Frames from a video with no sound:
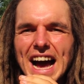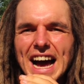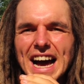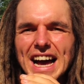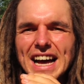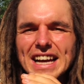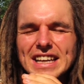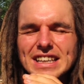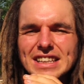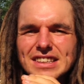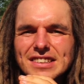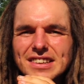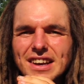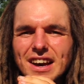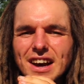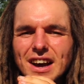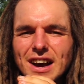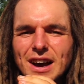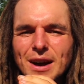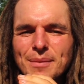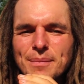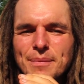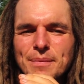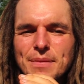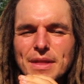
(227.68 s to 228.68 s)

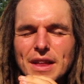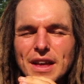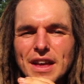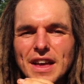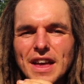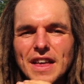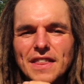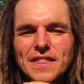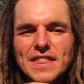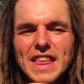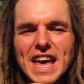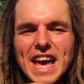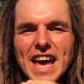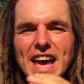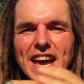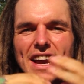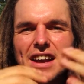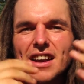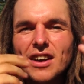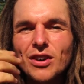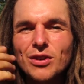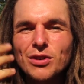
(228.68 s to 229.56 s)
And then